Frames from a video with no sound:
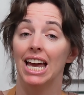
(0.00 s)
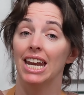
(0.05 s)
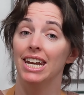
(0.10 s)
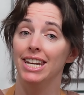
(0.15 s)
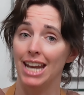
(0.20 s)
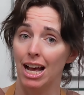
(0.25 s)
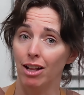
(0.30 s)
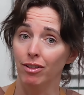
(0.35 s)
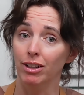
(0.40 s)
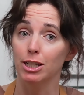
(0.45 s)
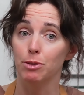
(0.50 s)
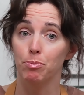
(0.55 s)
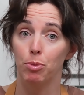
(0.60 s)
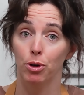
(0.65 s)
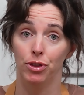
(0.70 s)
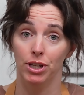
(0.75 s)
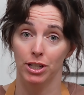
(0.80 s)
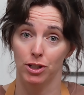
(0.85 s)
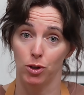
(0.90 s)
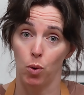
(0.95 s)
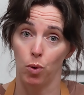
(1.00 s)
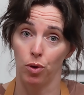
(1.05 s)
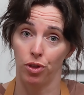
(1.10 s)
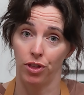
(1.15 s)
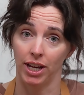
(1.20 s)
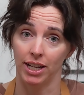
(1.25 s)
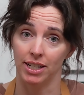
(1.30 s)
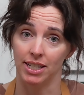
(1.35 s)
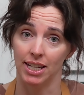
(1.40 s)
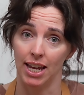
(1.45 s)
Now let's put this whole
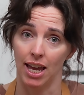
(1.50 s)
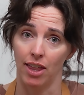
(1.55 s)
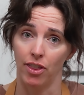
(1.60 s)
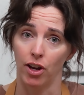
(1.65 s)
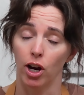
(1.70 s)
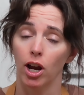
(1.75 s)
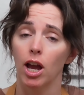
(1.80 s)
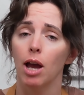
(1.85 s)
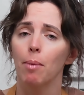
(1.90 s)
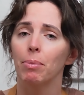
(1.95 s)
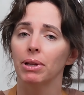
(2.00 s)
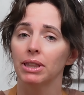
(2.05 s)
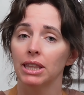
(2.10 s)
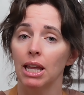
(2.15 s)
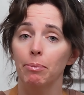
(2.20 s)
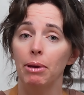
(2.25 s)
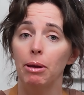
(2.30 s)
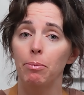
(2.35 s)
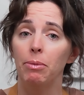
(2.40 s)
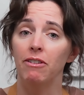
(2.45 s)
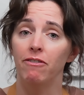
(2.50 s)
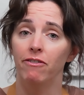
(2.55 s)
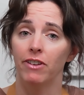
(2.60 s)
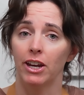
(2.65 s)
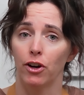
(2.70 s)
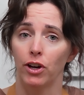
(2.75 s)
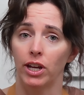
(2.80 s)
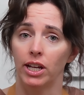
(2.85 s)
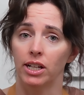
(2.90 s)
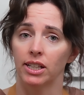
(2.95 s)
thing together, but let me be
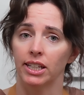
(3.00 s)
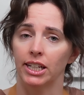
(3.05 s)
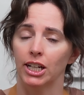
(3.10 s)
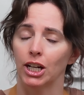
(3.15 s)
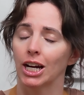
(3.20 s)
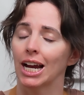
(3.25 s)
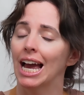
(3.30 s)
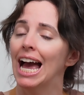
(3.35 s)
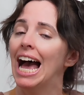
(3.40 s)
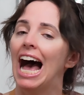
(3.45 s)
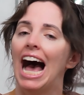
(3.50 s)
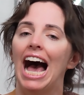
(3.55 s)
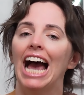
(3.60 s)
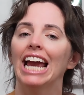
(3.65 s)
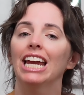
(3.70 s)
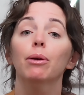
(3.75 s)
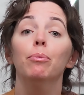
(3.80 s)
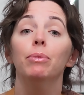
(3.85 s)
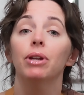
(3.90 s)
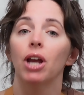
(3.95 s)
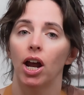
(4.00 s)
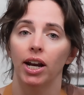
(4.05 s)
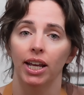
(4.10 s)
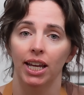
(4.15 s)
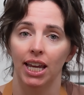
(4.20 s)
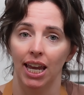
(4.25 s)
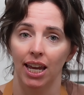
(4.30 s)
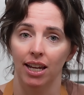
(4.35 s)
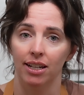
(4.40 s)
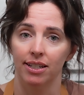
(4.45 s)
very clear. I am not a
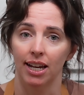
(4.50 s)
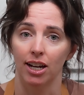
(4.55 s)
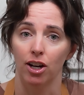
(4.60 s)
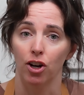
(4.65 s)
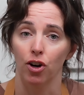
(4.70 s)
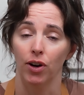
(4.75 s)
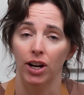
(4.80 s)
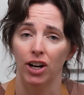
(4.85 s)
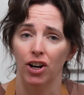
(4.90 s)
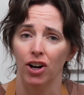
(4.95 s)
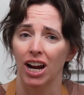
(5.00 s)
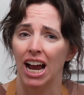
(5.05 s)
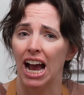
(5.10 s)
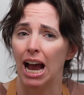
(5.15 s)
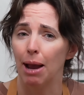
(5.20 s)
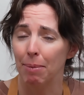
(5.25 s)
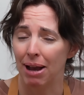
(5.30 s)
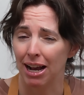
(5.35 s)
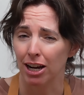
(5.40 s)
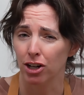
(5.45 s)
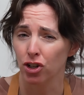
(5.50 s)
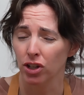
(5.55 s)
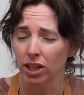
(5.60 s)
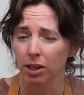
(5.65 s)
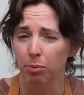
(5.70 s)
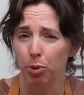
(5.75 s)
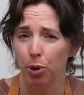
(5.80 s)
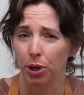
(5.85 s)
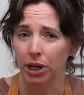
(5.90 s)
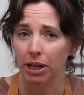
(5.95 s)
cake decorator. I'm actually
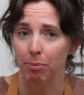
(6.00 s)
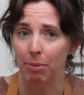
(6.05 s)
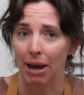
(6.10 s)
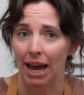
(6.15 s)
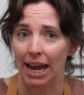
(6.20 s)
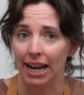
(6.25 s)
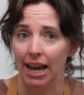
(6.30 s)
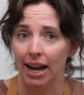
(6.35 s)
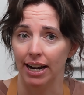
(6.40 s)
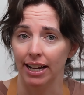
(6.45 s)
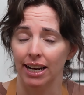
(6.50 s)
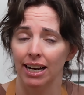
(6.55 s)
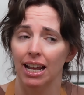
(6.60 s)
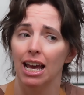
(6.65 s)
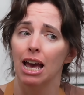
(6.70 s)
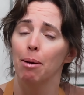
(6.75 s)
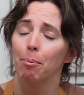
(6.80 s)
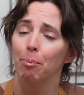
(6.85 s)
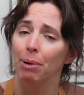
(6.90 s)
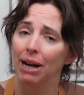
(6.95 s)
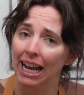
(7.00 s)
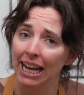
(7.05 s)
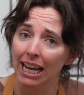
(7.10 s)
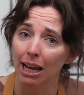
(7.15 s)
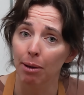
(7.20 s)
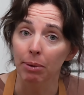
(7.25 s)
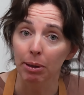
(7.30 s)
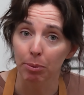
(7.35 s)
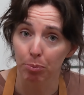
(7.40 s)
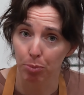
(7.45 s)
pretty bad at it, but I
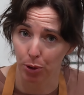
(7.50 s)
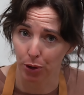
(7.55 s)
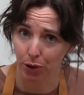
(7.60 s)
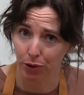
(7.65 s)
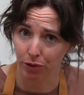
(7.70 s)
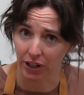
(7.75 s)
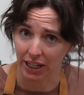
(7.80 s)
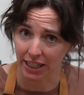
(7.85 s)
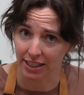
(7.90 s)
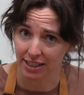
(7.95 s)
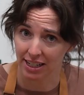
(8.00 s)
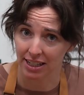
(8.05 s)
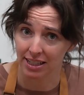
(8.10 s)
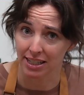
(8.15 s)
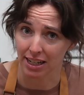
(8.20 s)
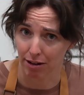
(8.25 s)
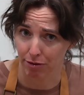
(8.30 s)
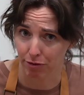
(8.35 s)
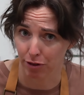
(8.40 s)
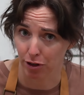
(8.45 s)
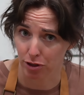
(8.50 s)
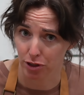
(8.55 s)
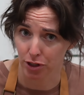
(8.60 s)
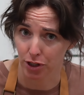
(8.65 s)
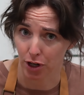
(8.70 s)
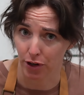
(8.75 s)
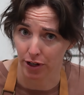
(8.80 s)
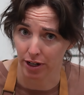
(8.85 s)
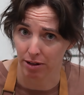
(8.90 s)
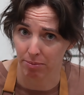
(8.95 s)
am improving since I first
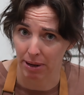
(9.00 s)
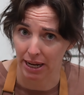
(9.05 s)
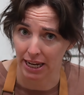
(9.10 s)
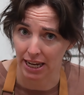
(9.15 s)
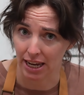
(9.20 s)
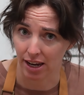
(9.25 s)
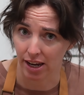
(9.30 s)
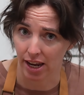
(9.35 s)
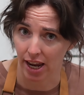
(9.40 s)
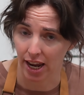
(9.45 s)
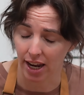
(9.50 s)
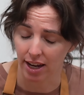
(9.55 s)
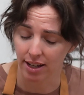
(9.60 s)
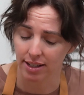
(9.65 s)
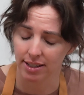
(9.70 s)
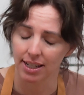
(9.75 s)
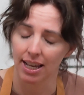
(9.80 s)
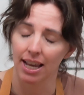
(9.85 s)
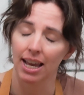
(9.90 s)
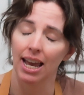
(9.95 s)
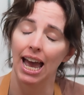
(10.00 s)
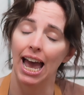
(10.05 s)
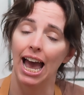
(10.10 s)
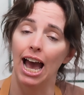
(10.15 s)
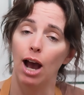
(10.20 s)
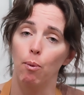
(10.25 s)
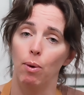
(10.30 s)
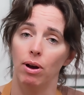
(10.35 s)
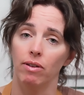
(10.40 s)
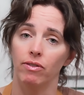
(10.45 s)
started making cakes.
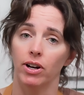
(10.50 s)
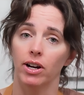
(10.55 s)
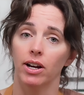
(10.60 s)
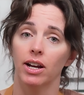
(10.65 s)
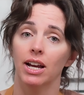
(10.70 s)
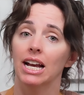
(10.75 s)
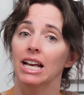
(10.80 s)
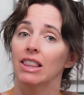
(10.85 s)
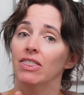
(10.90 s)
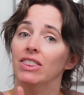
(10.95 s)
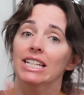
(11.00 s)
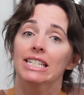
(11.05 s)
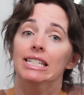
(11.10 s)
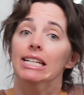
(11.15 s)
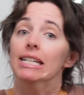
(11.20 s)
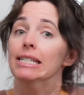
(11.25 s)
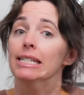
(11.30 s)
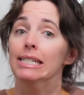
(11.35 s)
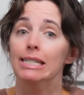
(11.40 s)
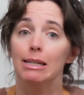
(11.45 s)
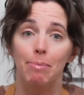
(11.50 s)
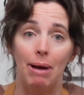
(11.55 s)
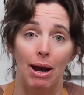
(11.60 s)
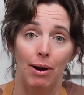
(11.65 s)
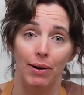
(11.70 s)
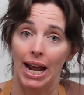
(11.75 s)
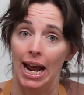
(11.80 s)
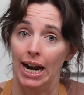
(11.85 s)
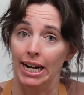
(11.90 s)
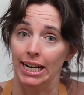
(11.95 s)
However, this isn't
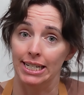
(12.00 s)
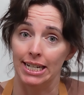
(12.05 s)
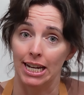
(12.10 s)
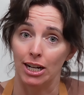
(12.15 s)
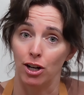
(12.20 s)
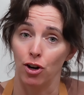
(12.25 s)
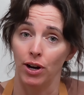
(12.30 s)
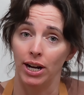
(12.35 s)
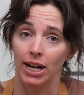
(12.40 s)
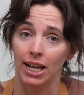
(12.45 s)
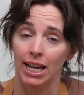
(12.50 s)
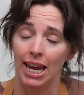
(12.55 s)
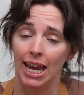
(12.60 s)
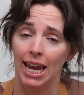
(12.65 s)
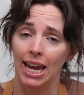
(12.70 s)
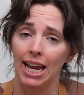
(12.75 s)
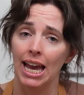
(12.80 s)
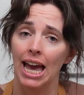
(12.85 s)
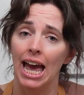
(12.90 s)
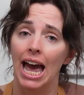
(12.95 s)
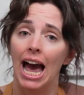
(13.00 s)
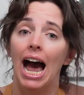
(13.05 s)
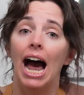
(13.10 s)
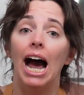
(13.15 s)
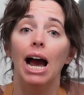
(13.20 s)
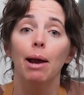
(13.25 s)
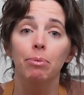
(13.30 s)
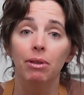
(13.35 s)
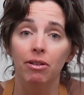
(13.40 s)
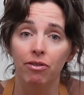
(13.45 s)
about how to decorate a cake.
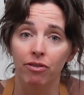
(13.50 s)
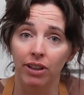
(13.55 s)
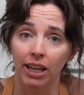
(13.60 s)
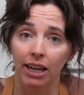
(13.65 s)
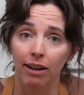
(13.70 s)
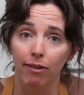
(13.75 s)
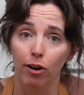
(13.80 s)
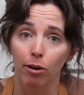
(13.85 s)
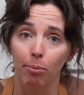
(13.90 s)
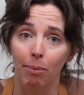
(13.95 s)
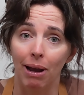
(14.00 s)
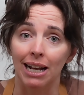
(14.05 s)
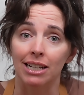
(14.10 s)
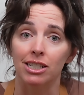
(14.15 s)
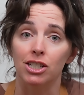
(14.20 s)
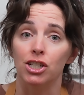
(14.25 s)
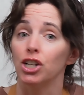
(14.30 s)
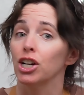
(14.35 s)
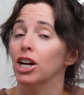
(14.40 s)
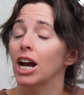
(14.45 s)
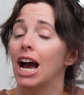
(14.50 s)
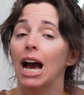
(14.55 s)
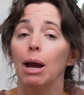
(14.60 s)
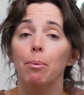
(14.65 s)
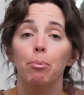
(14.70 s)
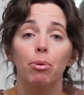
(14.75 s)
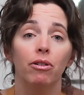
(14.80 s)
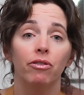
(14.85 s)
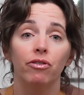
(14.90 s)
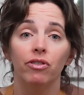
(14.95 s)
I'm the flavor master. I
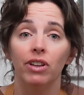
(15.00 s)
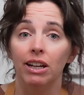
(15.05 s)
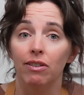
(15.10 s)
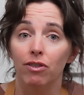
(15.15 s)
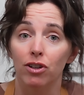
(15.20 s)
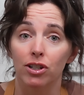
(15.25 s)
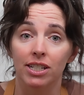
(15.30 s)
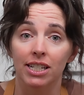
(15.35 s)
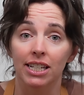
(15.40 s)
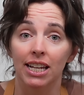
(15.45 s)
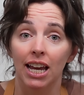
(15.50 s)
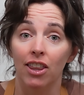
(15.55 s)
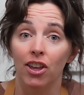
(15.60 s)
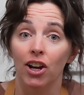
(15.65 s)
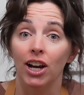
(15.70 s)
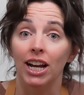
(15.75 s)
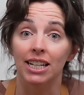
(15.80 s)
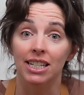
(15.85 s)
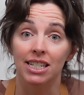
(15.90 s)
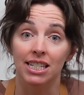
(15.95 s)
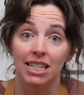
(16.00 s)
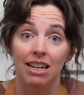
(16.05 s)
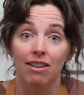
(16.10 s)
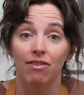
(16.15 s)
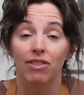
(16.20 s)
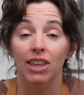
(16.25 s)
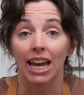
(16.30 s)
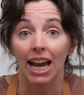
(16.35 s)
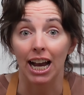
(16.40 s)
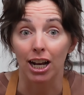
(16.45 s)
put flavors together and see
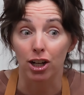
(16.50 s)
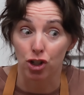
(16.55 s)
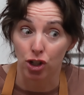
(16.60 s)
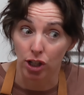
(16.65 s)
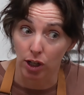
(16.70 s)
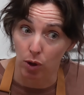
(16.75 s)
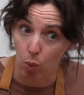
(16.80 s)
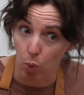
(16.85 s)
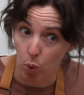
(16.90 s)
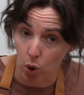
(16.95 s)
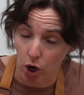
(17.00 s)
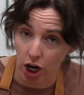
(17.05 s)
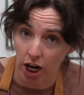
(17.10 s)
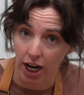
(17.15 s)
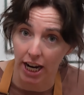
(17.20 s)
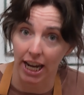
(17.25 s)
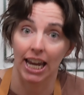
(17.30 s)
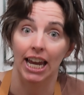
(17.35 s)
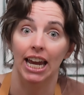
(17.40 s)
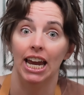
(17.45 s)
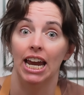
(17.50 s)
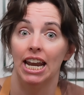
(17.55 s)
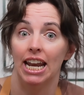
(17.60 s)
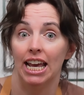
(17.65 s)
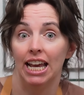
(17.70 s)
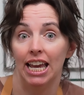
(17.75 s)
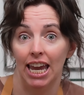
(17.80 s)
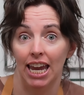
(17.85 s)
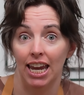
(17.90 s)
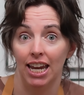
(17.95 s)
if they actually work in a
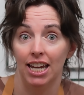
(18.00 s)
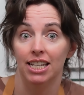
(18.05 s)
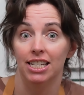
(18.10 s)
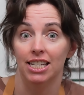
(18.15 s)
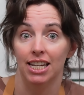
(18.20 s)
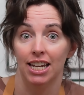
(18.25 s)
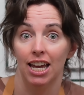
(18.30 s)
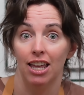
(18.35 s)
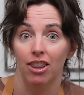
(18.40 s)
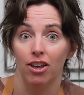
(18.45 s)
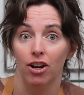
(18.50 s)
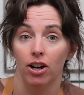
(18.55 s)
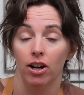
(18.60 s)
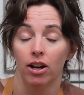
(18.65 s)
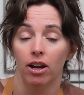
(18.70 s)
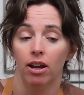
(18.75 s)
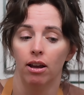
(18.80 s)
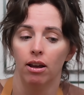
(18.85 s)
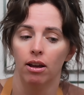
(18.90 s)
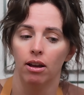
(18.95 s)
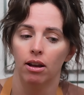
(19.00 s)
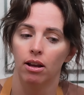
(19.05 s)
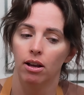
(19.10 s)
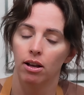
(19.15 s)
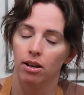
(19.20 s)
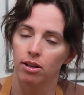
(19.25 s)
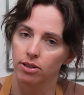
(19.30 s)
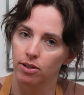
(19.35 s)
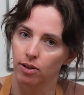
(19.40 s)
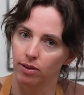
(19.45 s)
cake together.
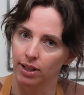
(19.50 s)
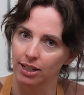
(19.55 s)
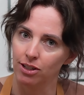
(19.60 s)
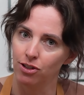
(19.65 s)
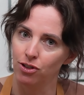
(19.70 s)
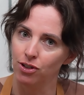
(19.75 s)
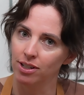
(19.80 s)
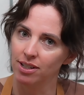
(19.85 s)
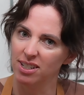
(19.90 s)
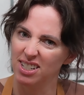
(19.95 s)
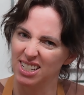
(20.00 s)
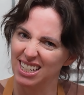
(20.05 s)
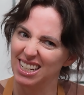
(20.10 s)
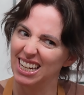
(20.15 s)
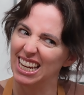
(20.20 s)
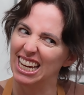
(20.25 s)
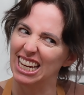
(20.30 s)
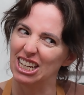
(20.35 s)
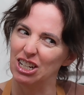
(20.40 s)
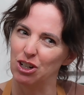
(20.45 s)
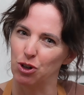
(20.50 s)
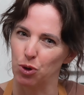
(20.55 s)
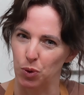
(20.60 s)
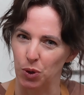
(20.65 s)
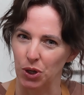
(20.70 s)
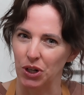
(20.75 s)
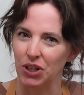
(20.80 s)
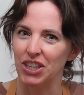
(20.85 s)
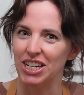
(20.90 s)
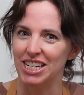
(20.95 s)
So let's just
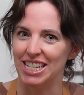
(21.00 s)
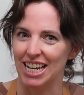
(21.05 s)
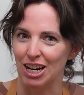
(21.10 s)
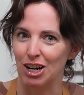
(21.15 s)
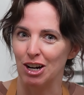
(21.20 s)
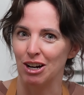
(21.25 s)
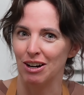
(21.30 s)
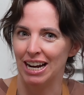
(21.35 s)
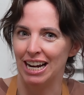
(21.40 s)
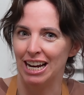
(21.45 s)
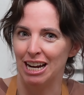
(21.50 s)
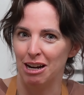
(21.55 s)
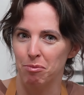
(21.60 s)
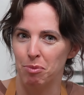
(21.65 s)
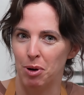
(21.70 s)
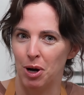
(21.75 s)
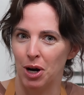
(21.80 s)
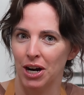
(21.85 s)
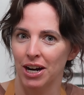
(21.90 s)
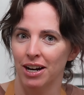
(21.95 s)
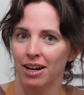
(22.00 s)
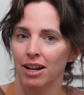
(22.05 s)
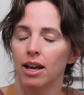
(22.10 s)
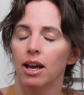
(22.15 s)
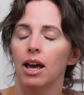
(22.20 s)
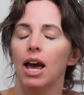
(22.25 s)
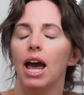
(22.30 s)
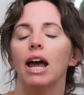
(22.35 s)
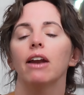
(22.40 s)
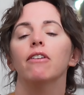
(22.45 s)
ignore the decorating part
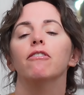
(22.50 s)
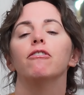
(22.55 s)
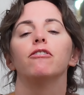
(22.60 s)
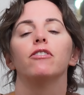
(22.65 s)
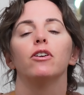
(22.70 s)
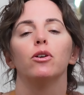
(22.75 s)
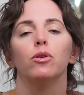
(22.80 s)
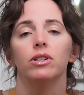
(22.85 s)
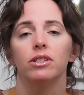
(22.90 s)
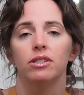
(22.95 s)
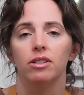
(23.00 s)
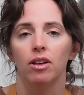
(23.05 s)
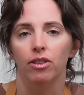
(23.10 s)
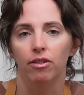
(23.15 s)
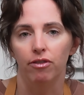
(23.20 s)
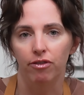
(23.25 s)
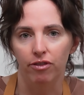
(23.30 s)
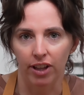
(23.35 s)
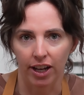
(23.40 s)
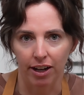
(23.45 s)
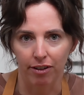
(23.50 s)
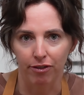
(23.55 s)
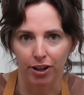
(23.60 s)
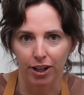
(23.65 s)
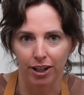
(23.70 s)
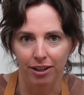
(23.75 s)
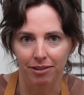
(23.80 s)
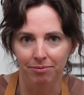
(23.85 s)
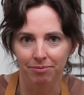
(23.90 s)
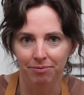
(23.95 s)
and focus on the flavor.